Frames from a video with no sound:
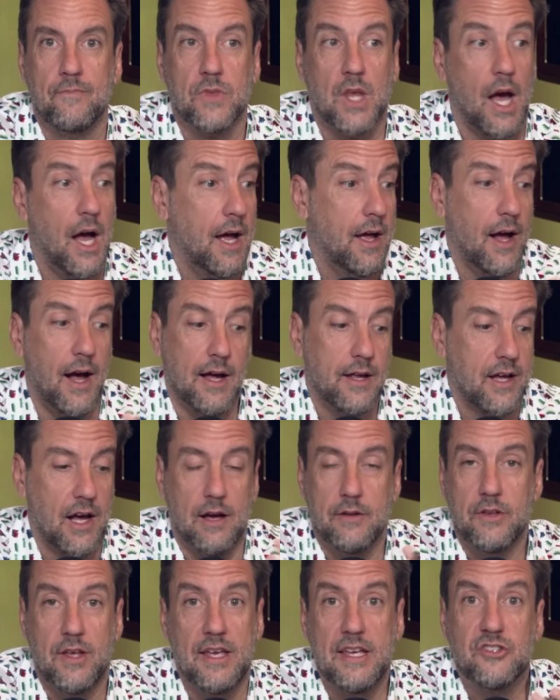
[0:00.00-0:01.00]
I, I,
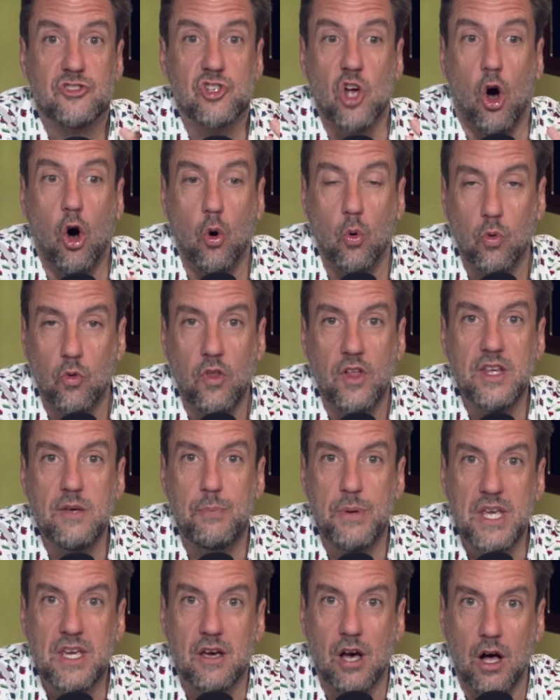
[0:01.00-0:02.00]
I, it's only
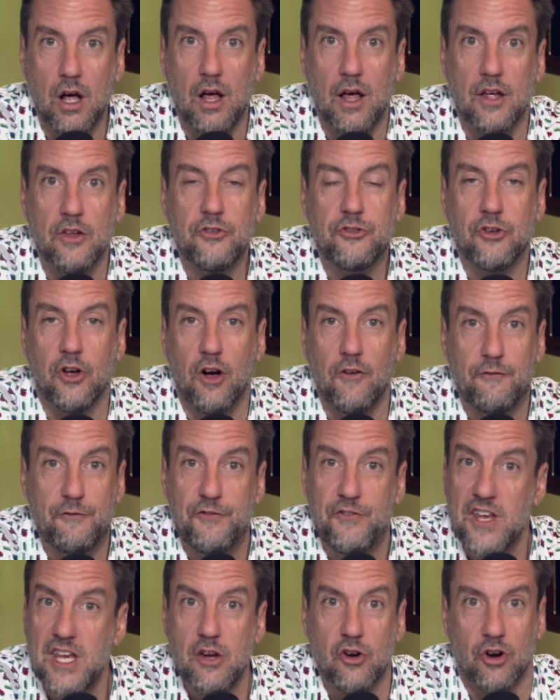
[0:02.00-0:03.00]
because of
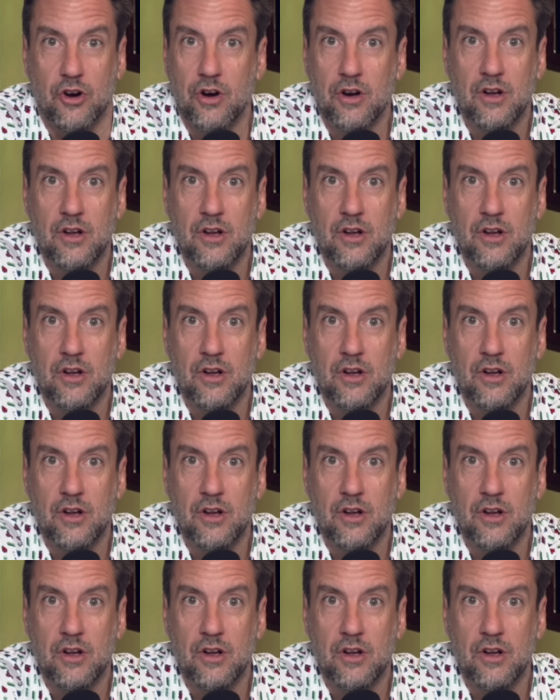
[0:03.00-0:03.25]
fear.